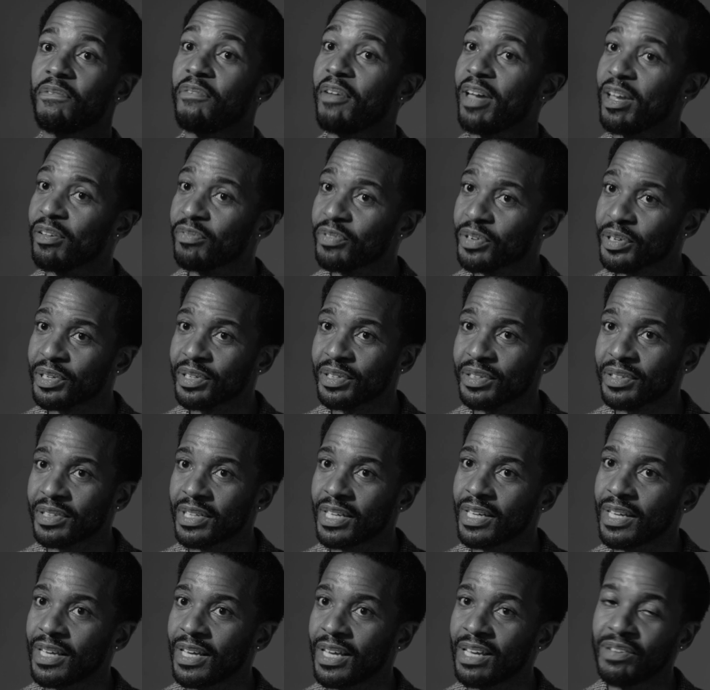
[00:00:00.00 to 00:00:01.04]
favor,
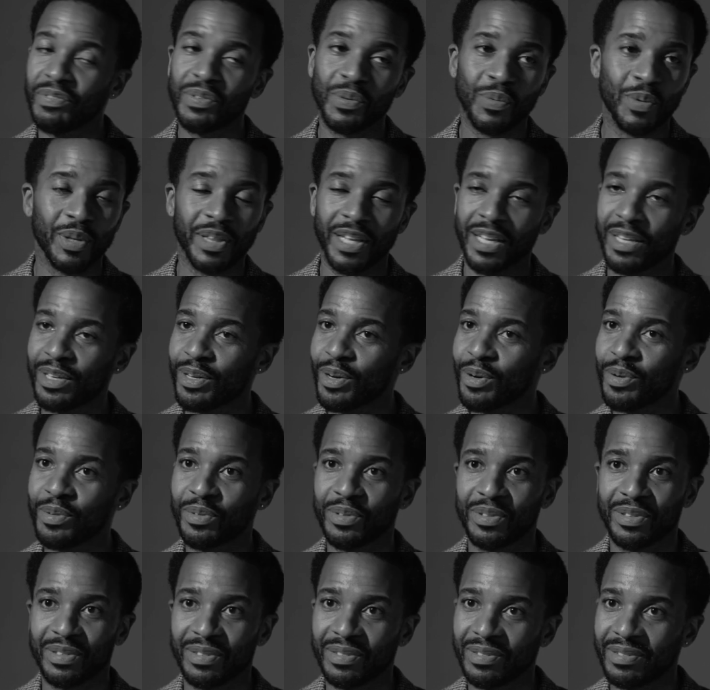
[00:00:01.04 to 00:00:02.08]
even when they
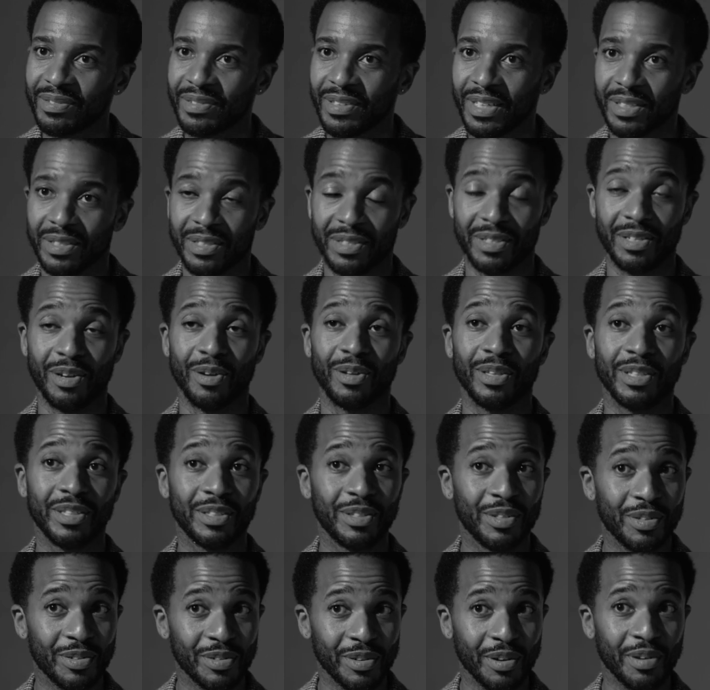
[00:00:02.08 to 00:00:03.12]
don't necessarily
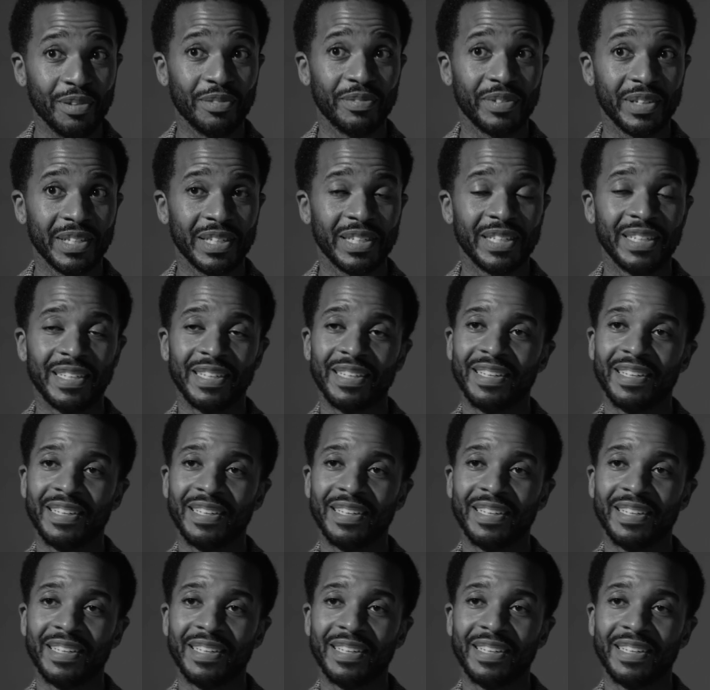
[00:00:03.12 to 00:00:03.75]
deserve it,